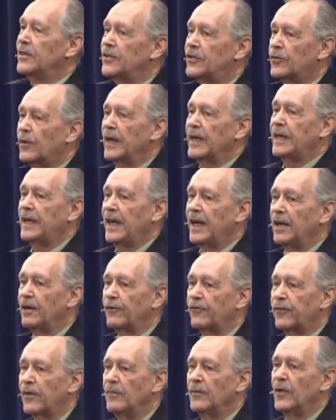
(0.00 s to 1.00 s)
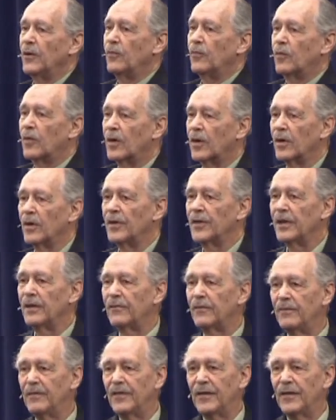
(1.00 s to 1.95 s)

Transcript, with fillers: drink in from the world and